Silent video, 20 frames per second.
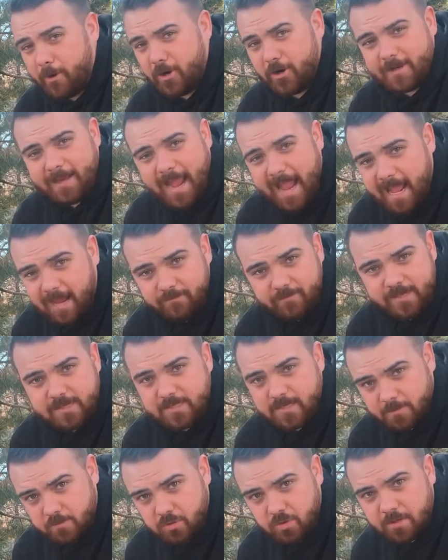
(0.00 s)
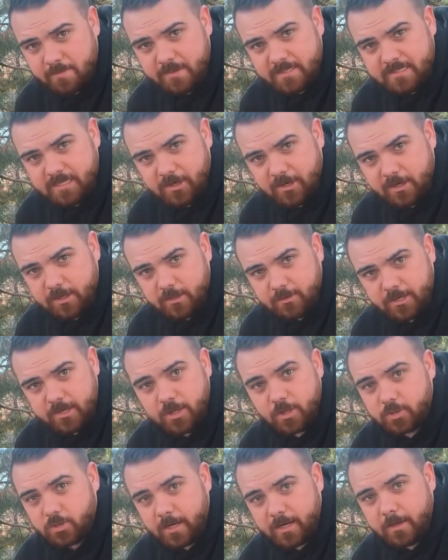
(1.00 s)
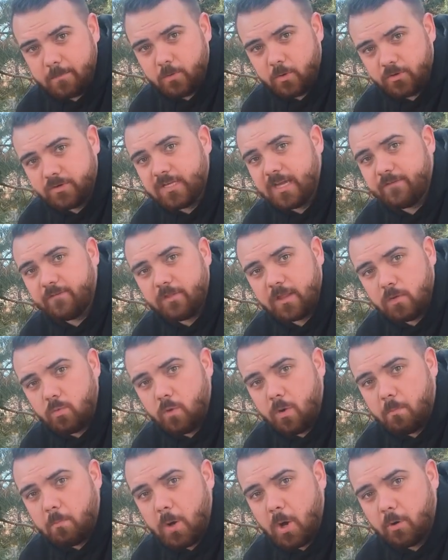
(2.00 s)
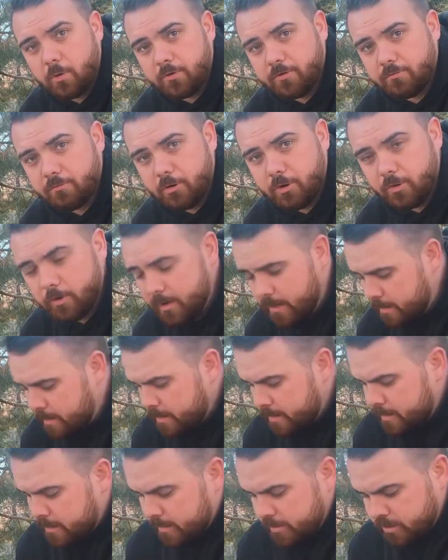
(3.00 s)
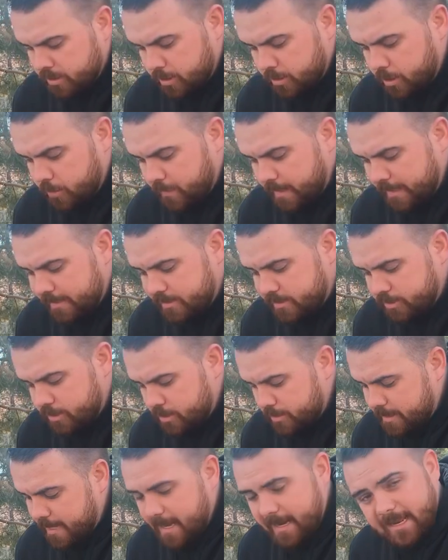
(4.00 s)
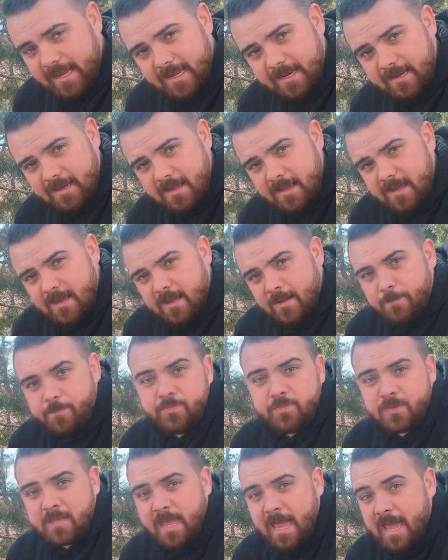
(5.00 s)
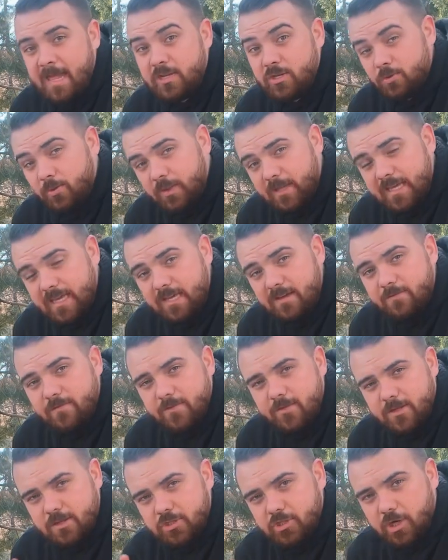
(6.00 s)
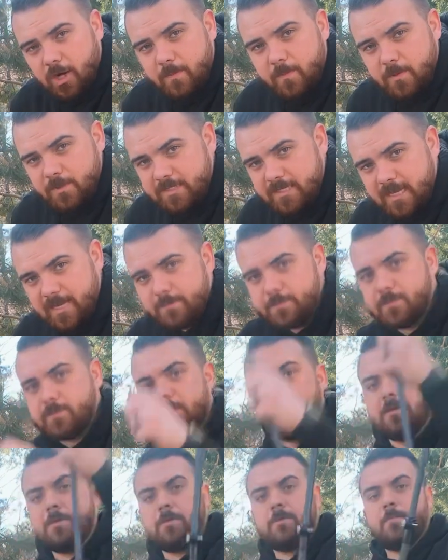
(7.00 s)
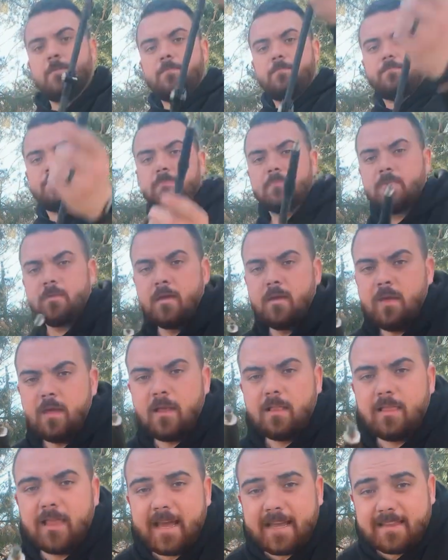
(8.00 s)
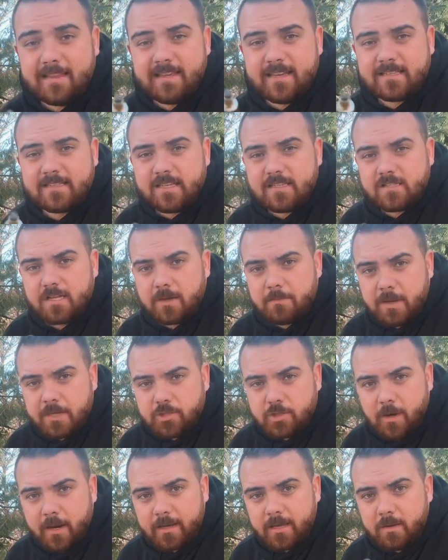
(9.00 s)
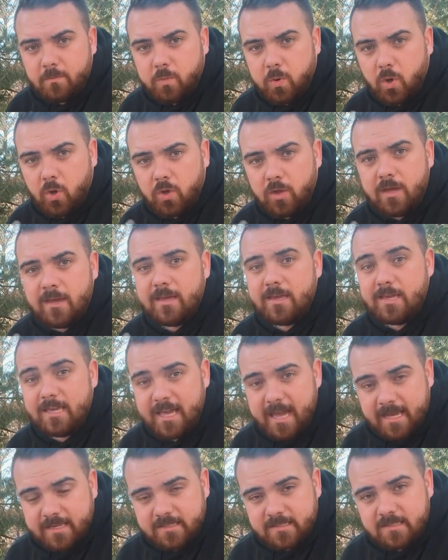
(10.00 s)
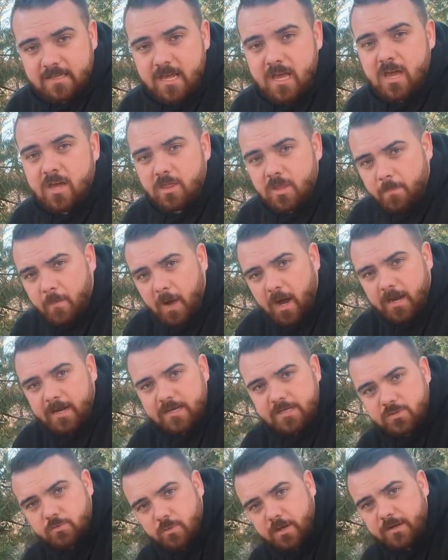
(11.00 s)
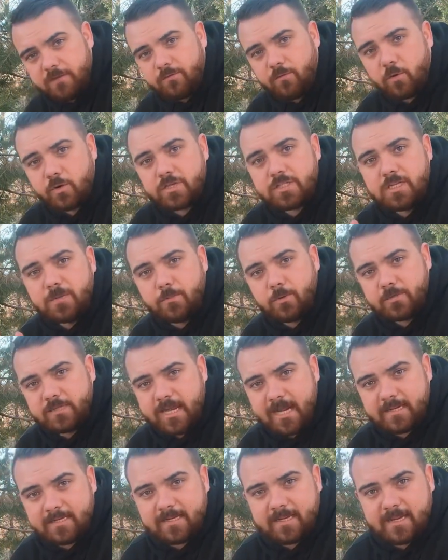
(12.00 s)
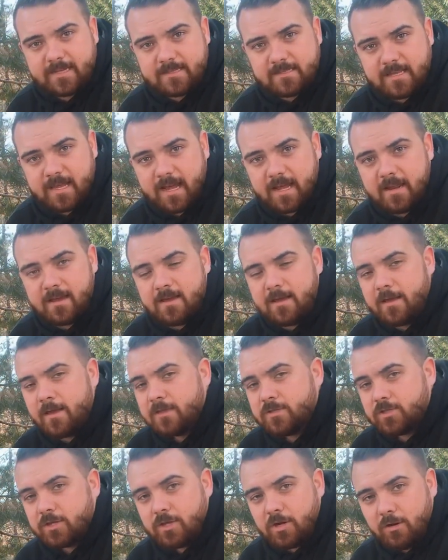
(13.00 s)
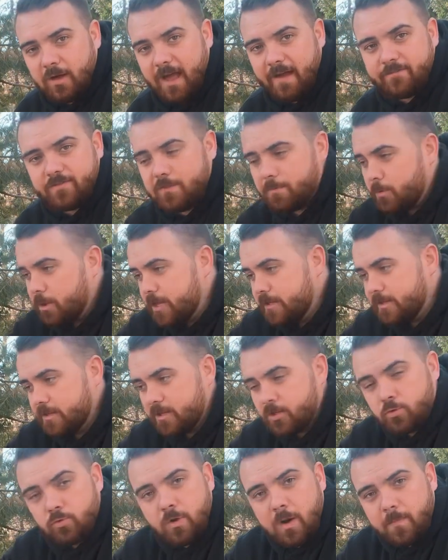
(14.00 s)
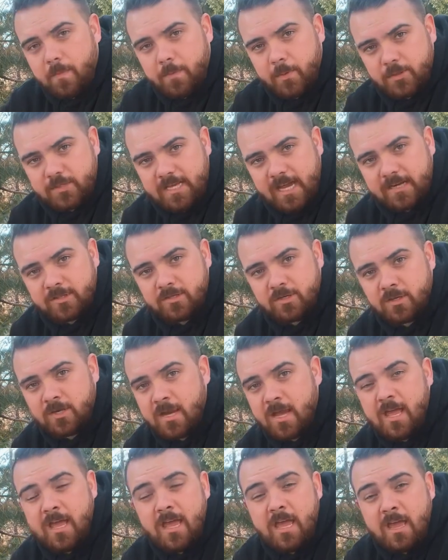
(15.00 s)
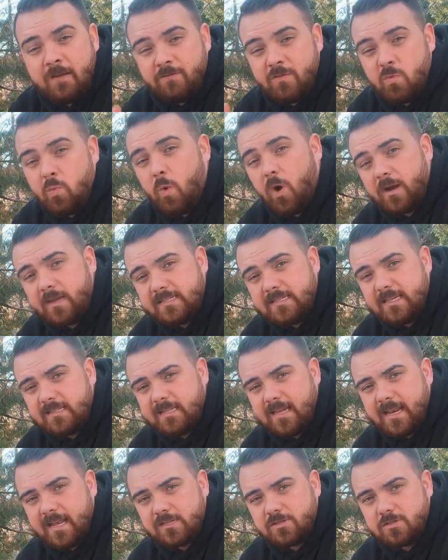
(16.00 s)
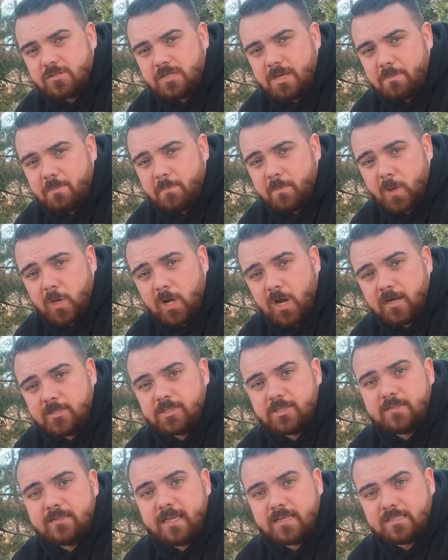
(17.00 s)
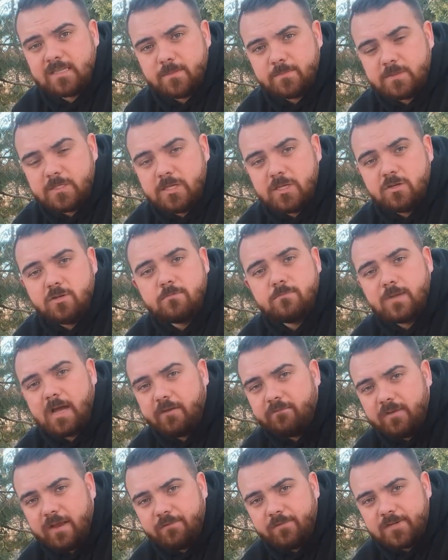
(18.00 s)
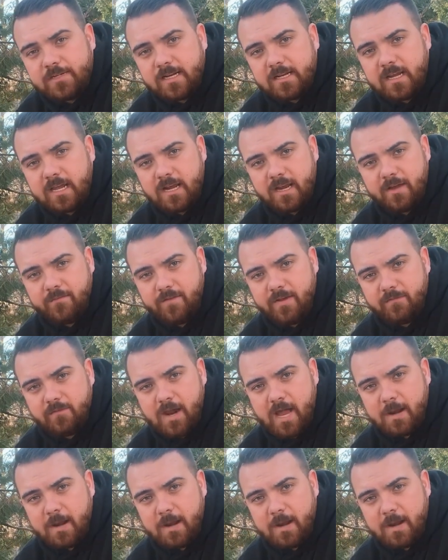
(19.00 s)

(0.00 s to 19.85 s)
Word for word: canvas, some sort of material that your trekking pole definitely won't poke through. So you insert that in. Can you leave the sharper tips like this that's on my trekking pole? Yes. The pocket is reinforced to protect against that. So you don't have to bring the little rubber protector. If you want to take that extra step of precaution, that's up to you. I've never done it and I've never had